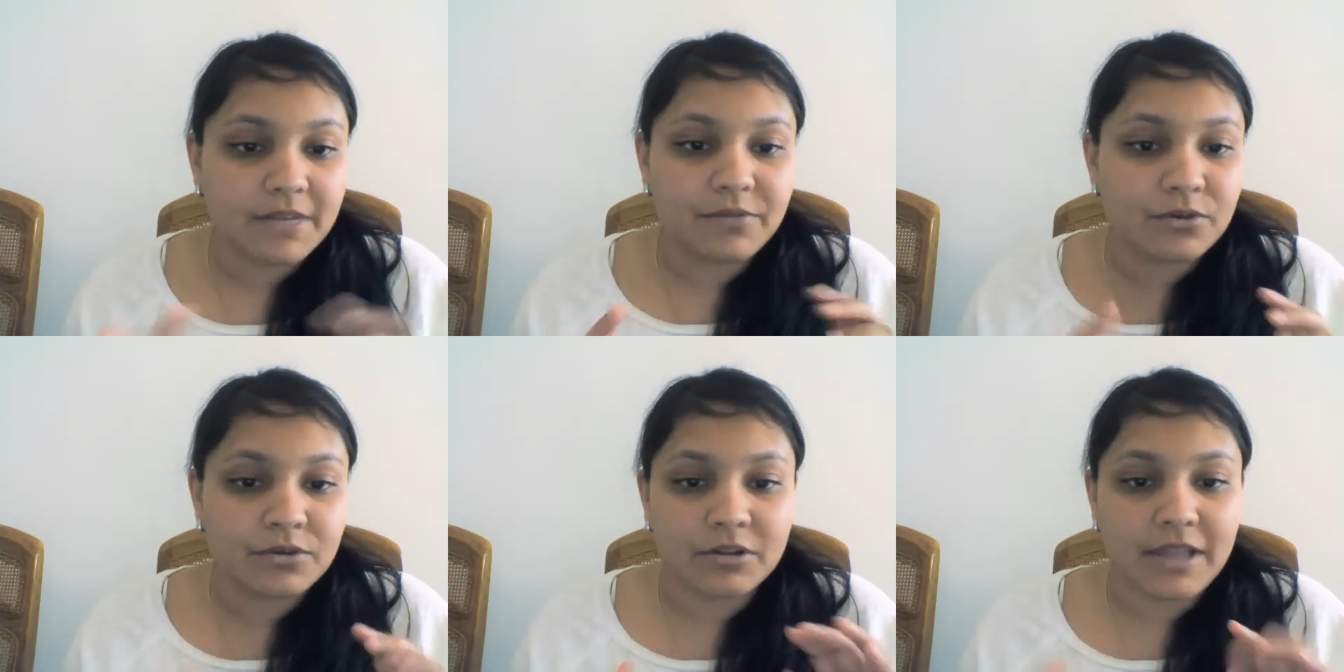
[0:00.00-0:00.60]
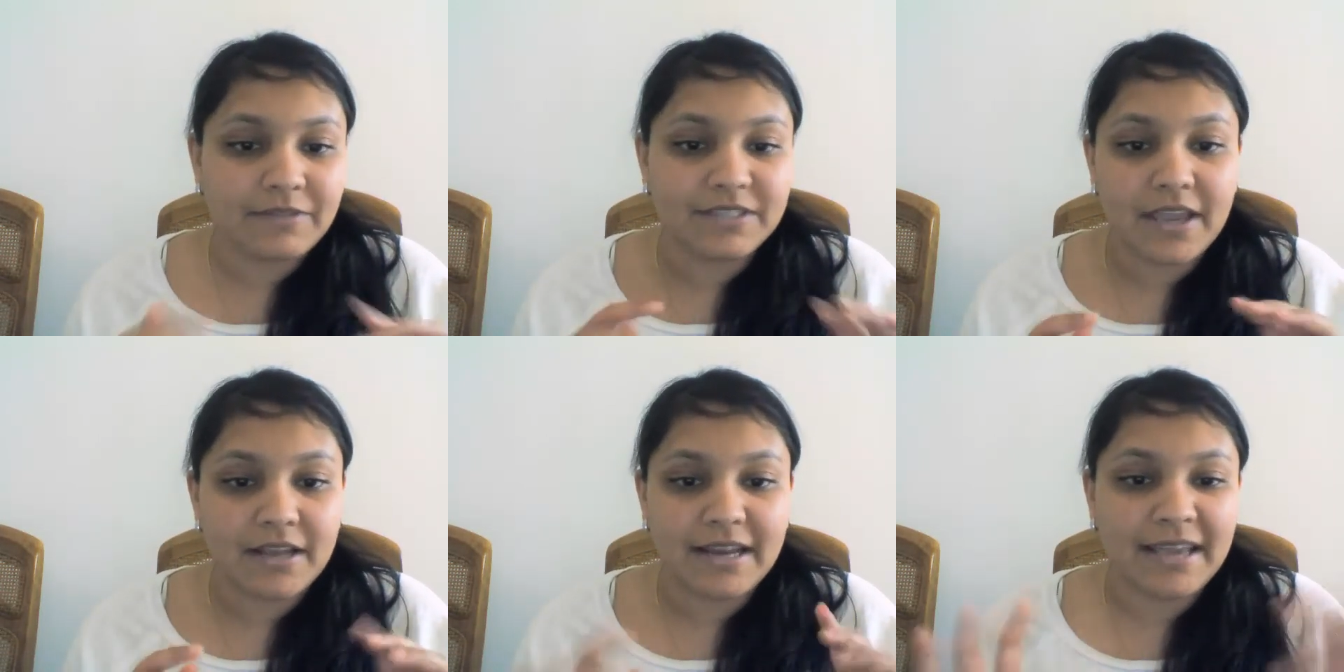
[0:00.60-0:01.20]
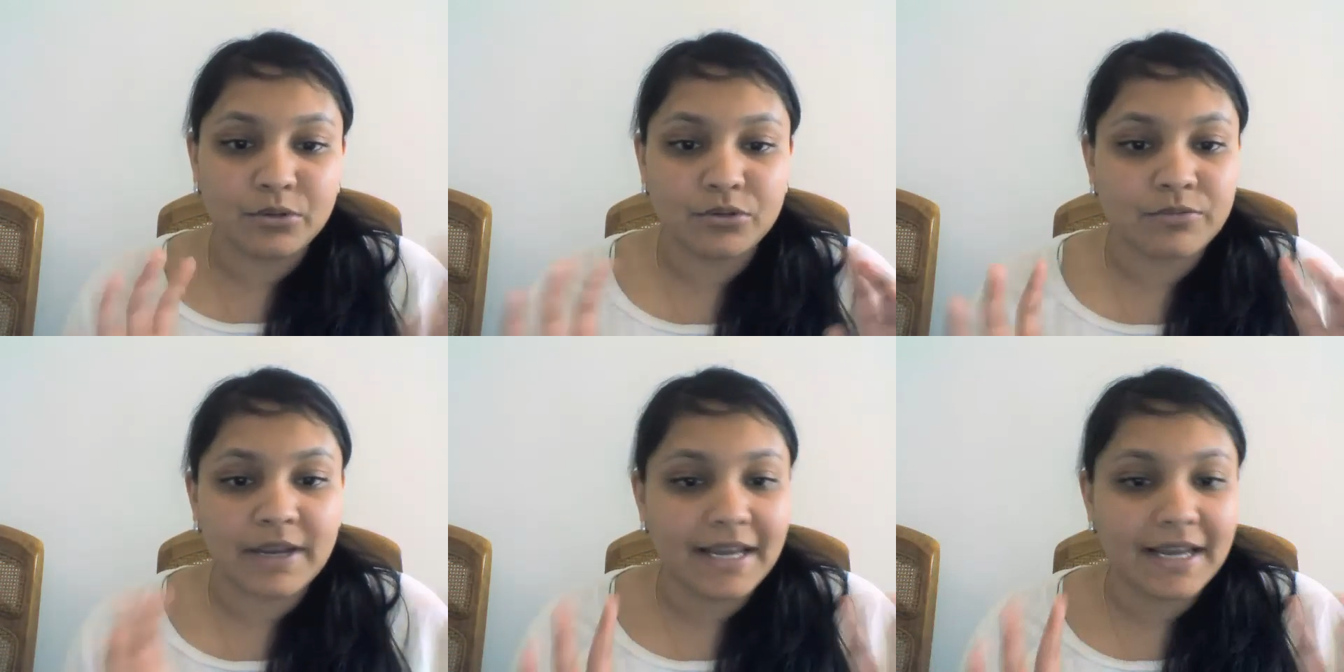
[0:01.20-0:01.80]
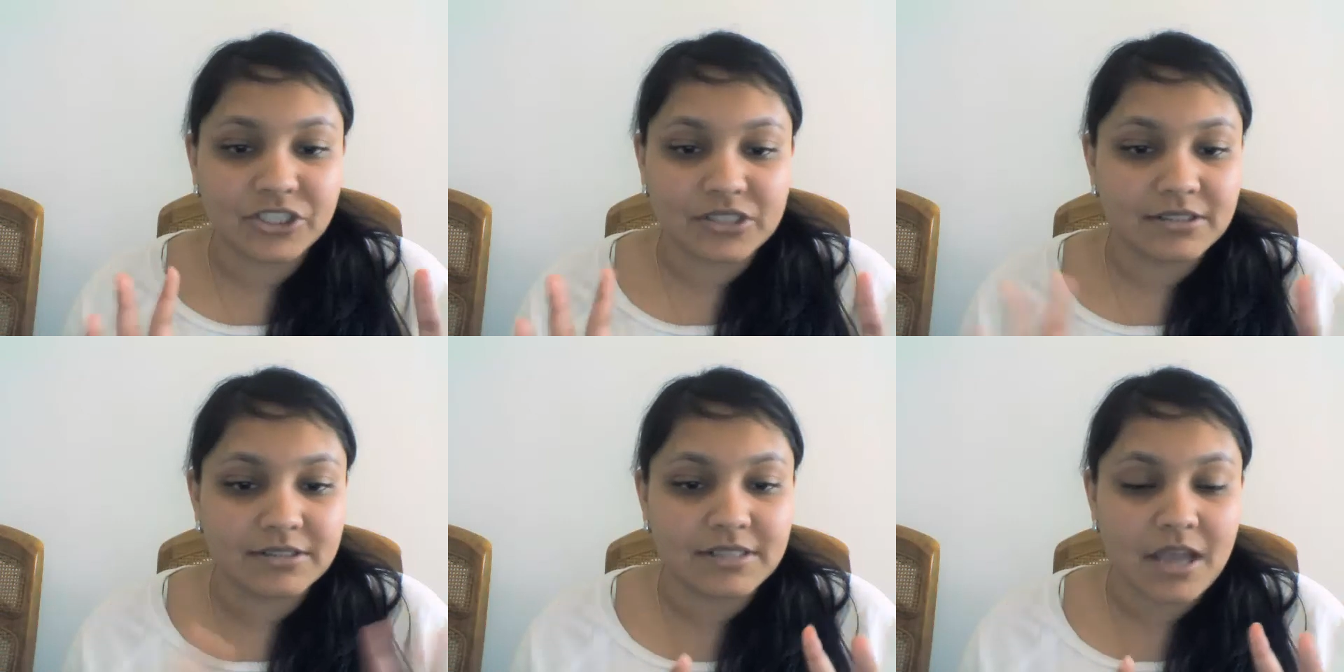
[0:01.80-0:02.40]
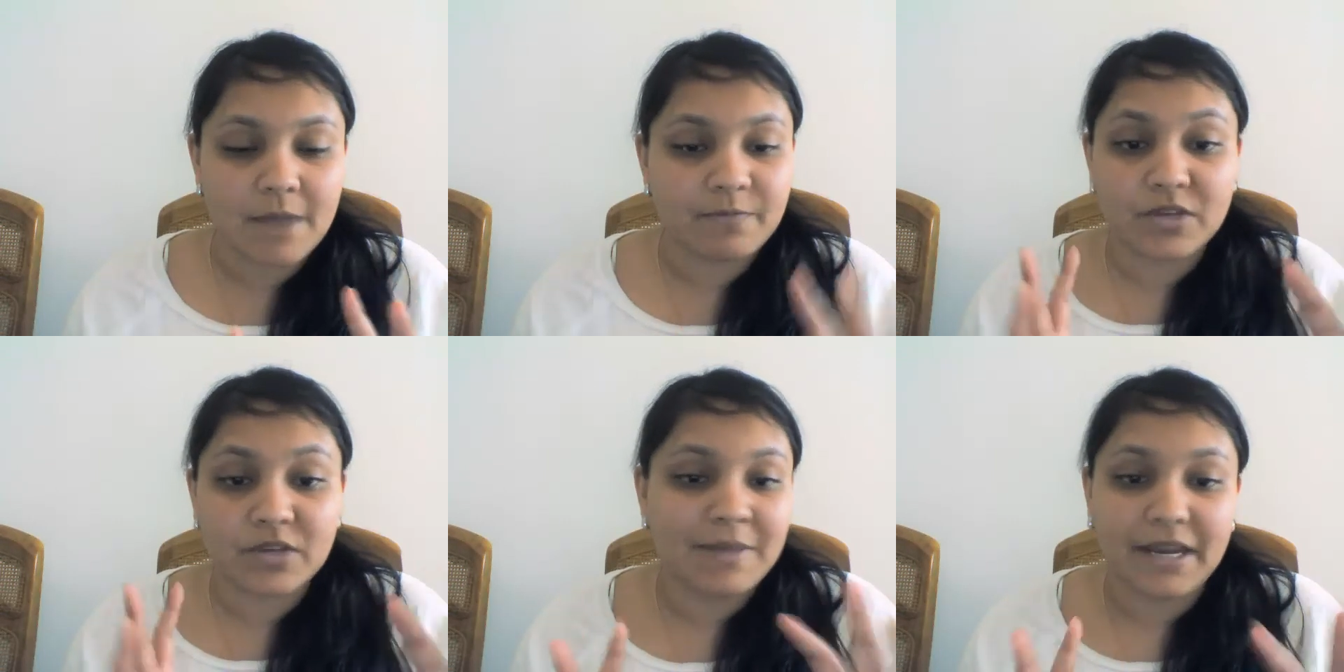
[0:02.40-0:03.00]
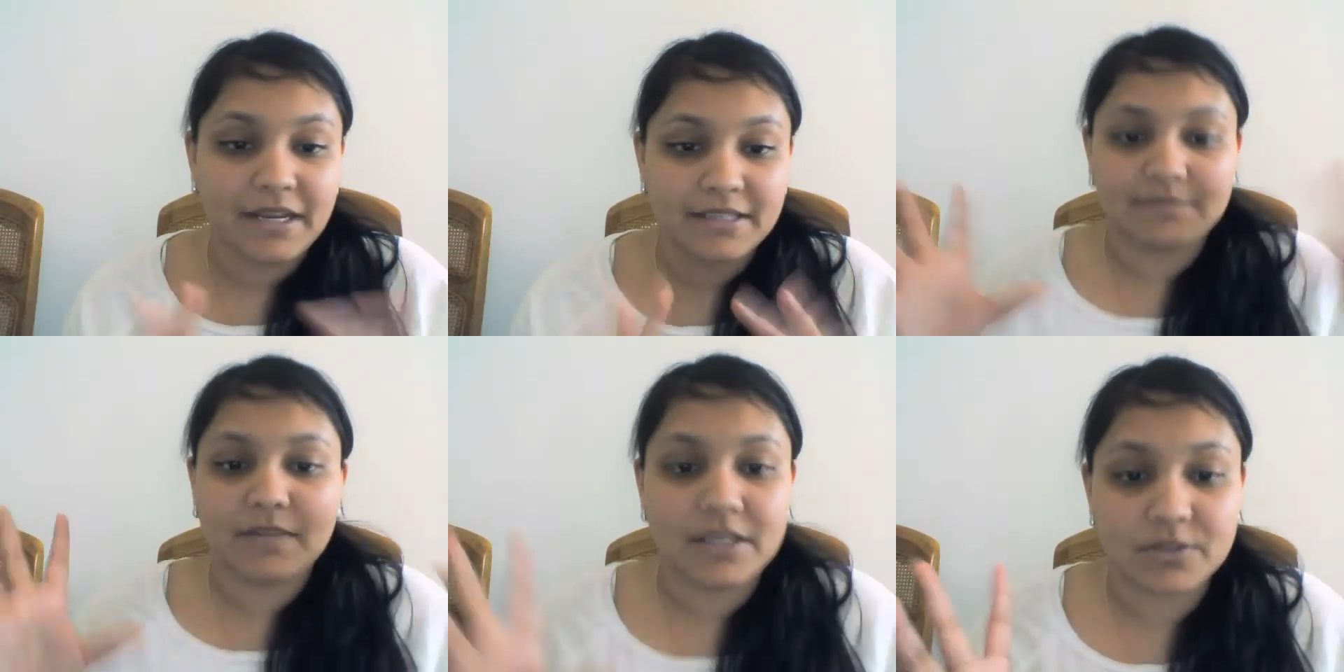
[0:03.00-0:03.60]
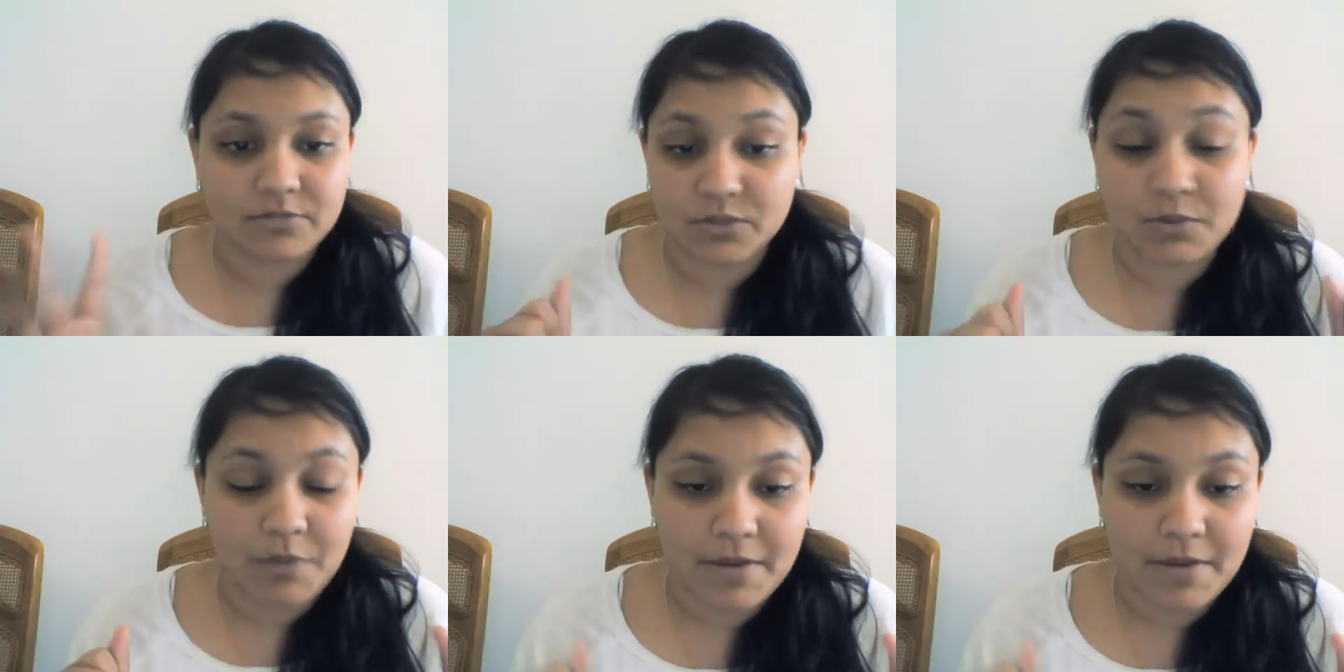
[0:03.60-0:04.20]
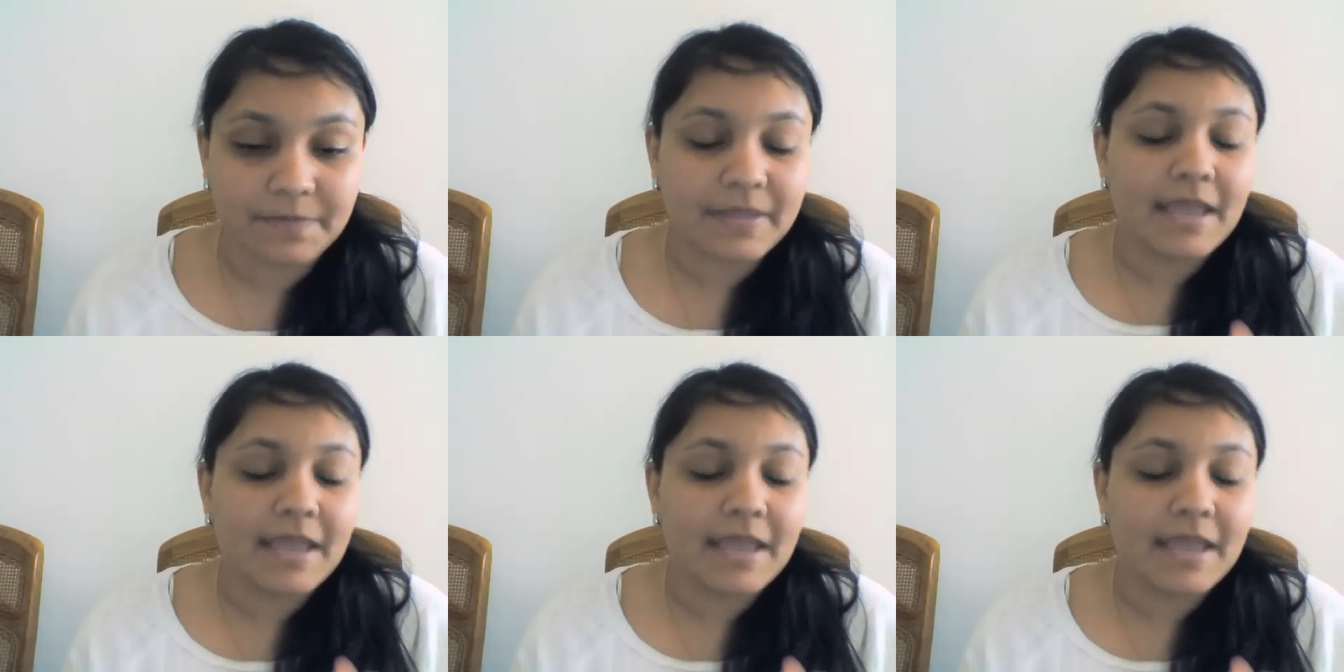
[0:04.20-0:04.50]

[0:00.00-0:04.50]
If you Google FDA label regulations for cosmetics, this will pop up.